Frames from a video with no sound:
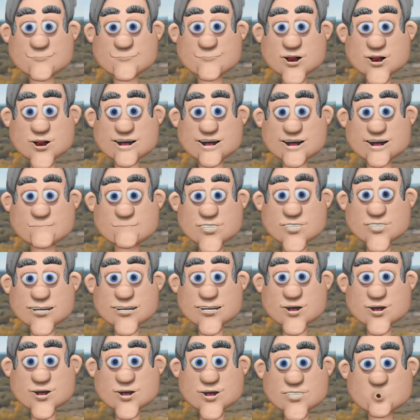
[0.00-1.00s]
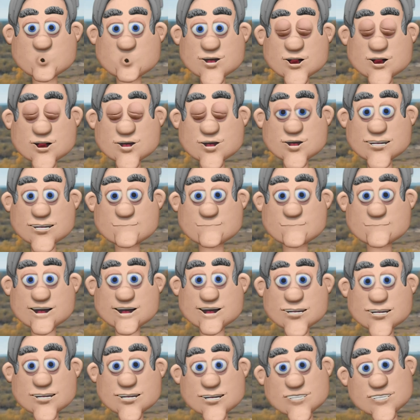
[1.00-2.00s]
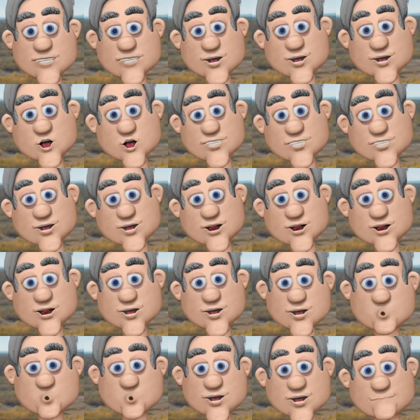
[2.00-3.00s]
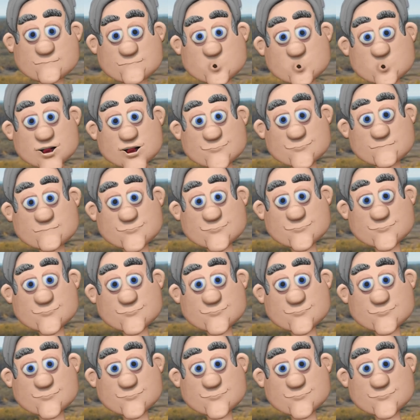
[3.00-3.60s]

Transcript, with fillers: Vitamin D is more like your body's sun powered hormone,